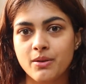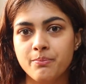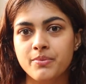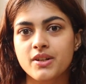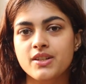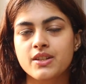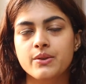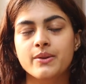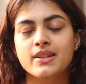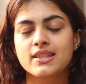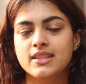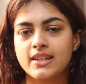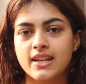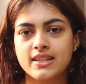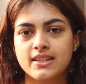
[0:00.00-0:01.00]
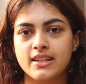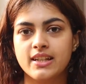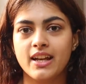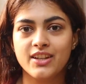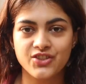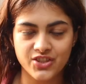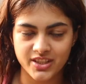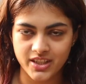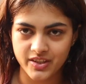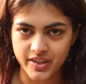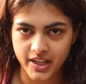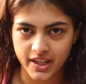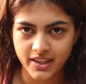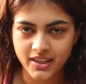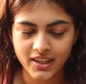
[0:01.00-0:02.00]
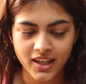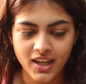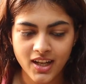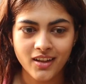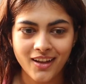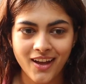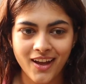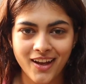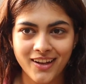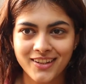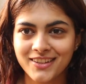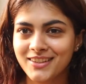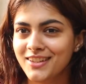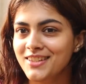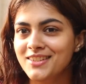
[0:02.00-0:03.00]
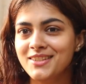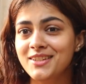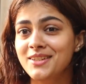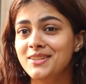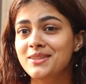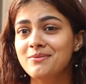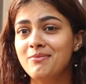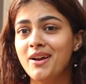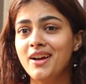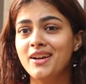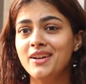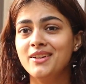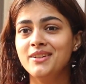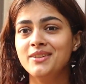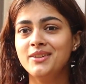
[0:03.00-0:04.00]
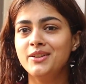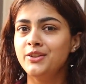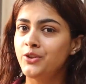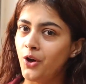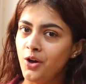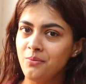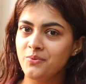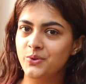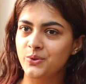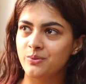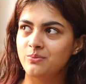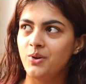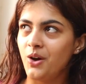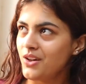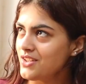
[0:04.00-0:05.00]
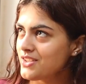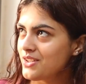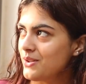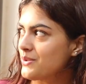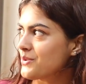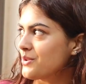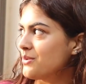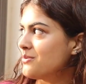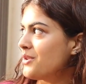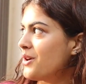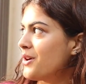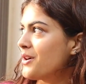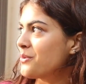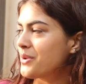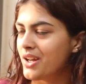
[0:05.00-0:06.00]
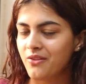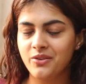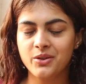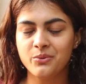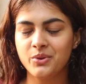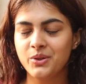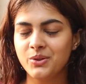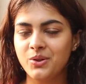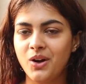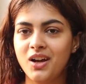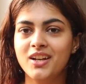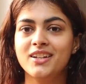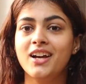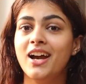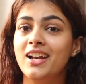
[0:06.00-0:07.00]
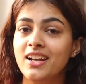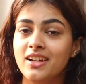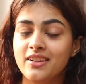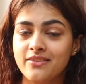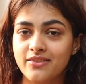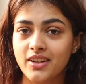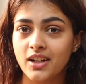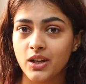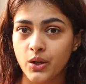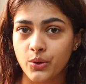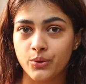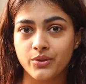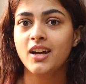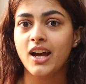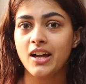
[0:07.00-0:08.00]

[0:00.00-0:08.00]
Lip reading: I'm pursuing CSE engineering, and this is my dorm room, hostel room, or whatever you want to call it. I live alone.